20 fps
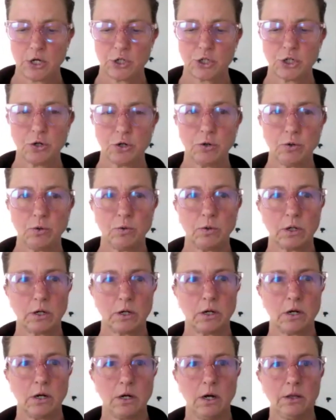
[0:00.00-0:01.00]

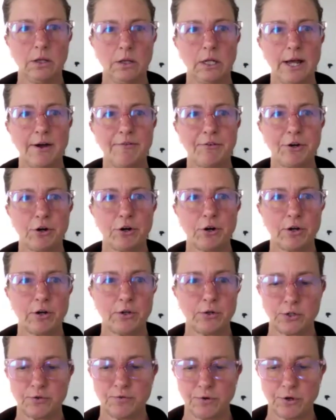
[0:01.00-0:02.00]
So on the left here,
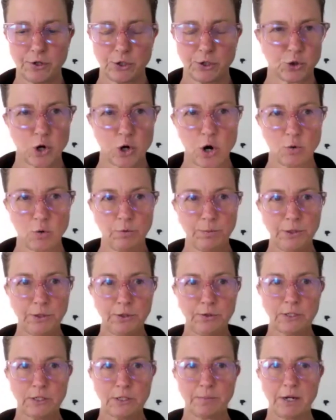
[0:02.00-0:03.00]
there's a very strong
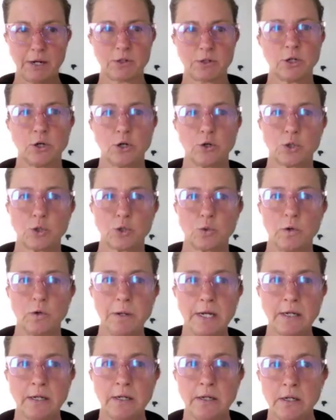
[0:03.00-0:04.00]
woman who's about to go
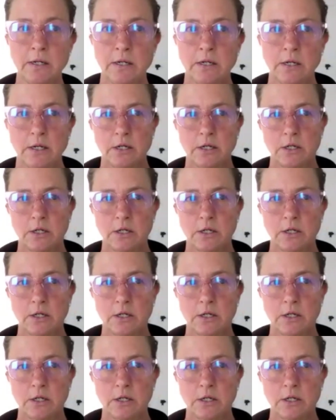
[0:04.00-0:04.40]
swimming.